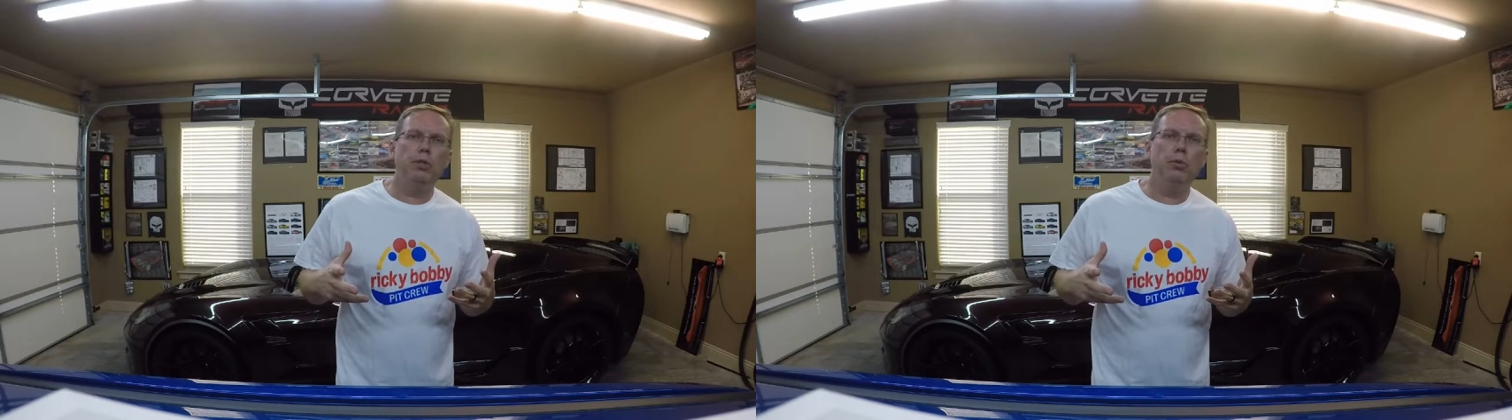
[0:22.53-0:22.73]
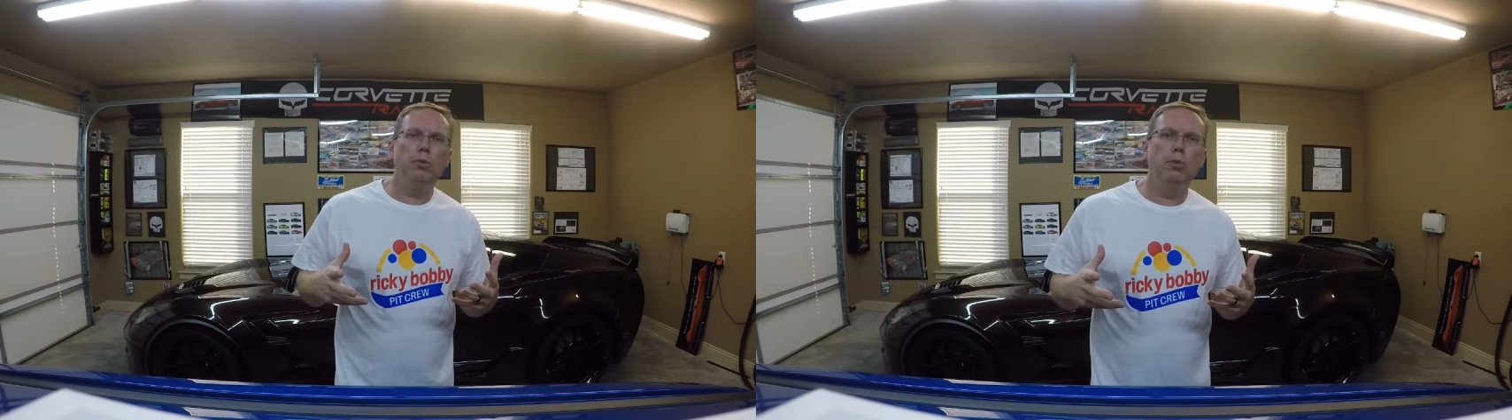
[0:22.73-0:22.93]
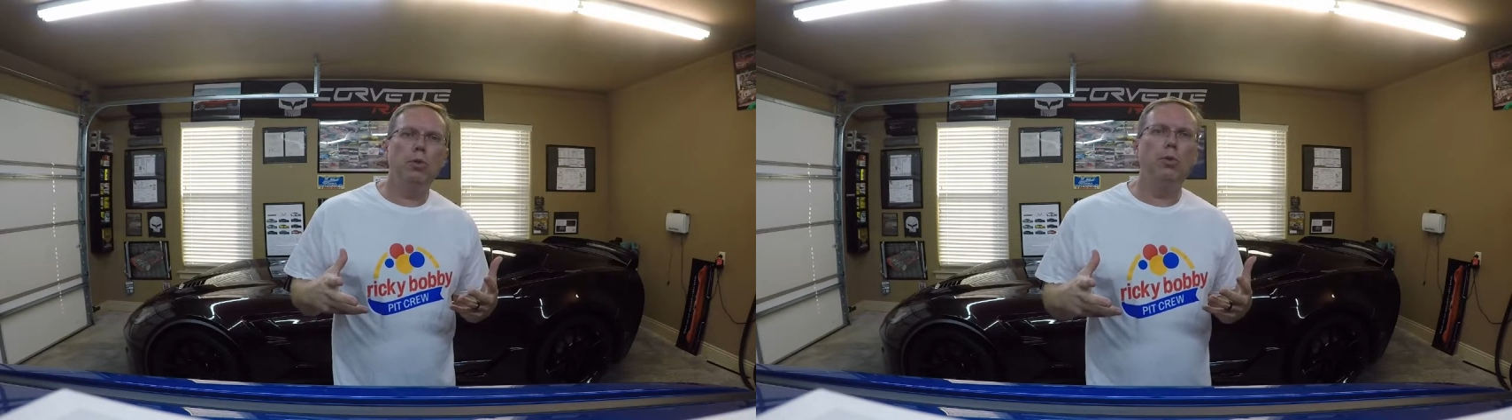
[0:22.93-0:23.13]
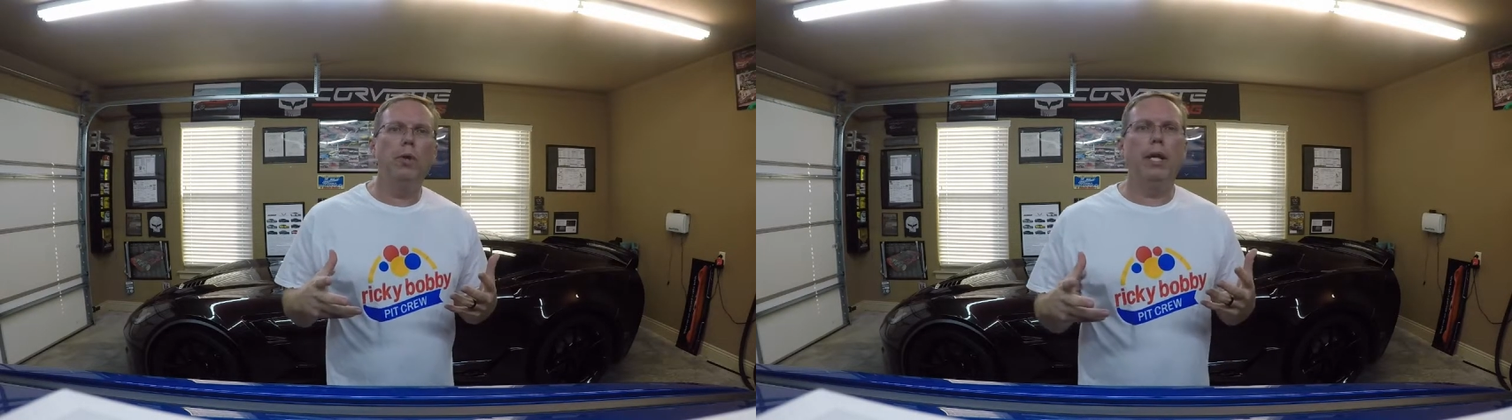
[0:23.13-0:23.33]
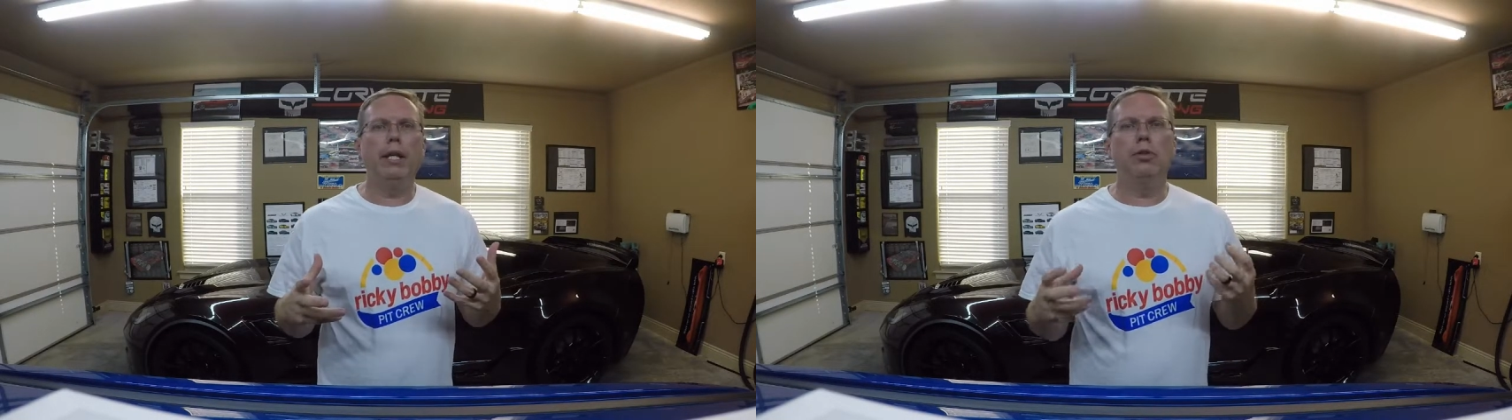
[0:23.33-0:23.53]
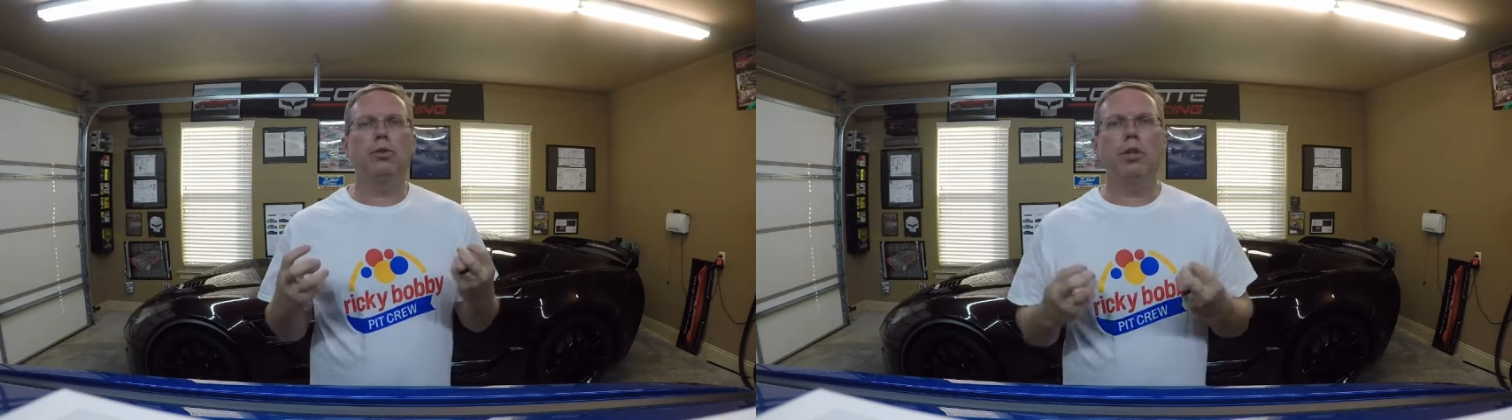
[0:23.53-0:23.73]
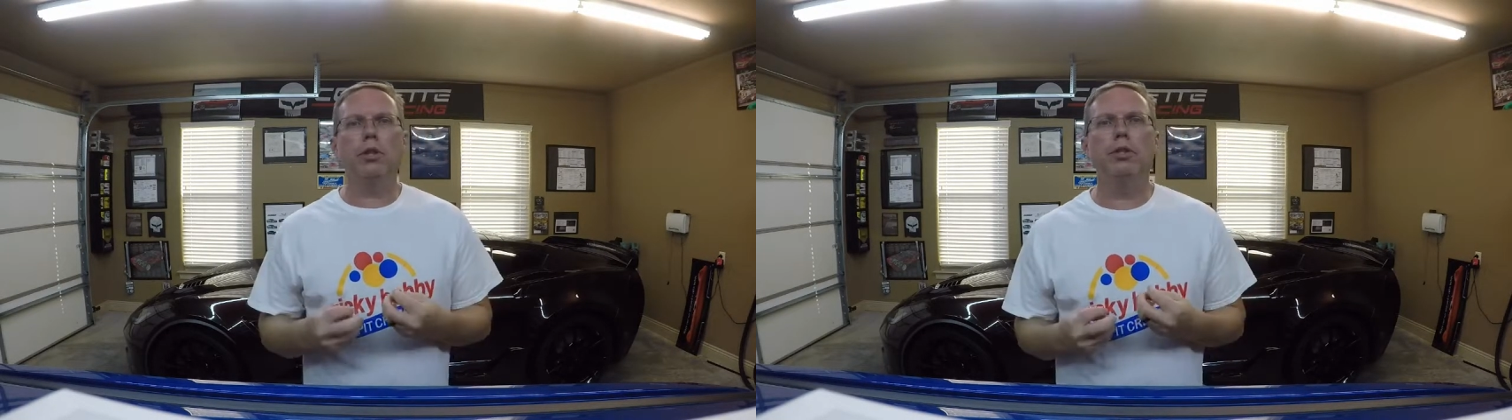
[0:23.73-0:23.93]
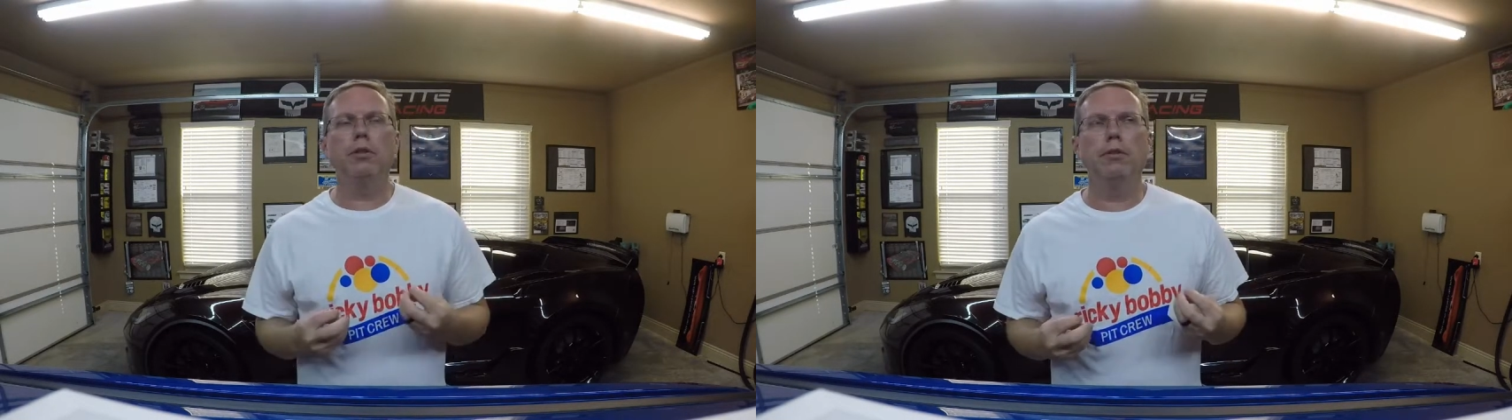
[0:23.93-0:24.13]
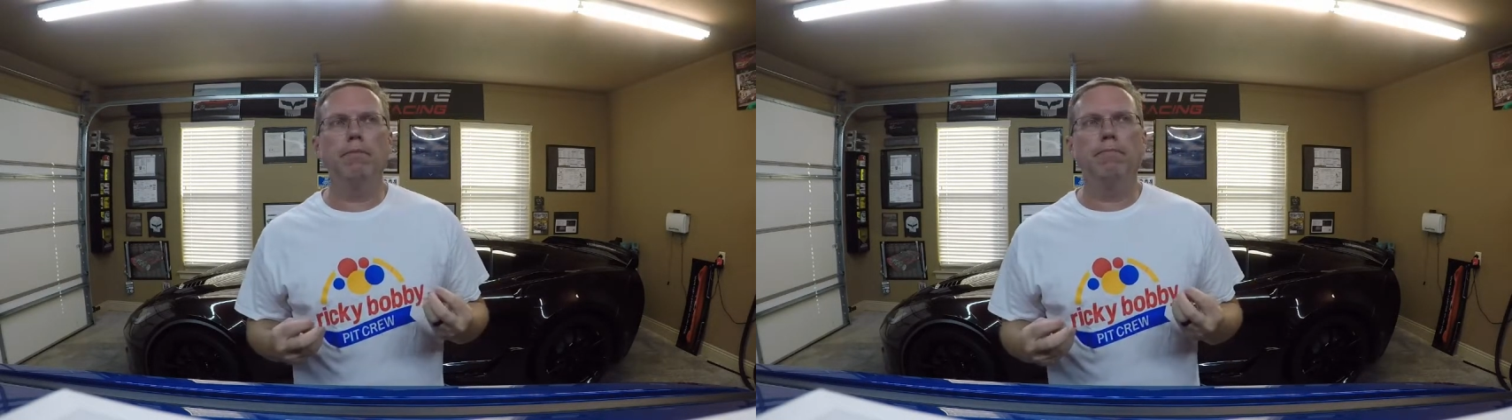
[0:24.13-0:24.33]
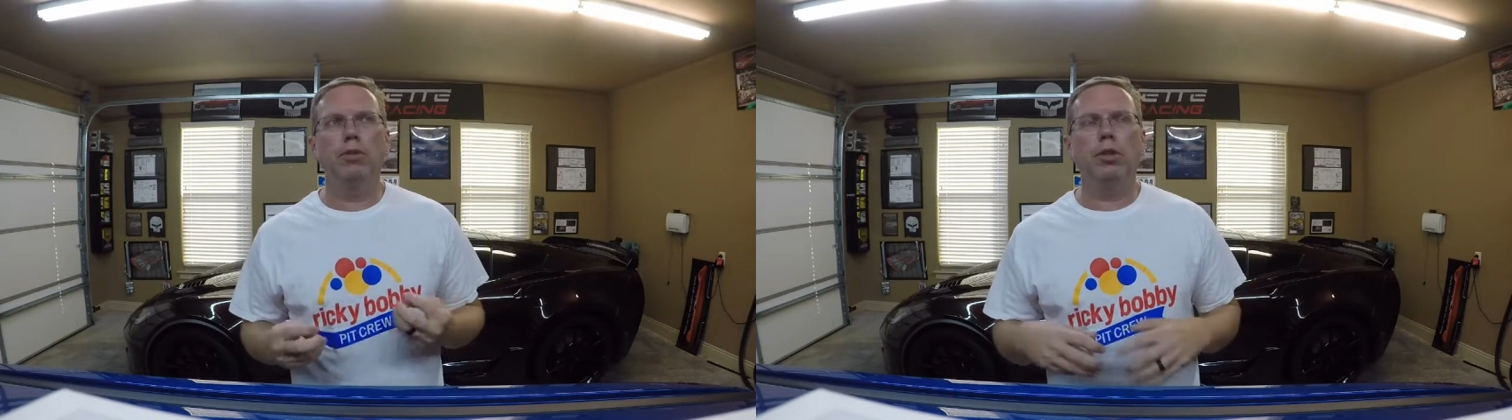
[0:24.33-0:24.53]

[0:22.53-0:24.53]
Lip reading: to do a instruction,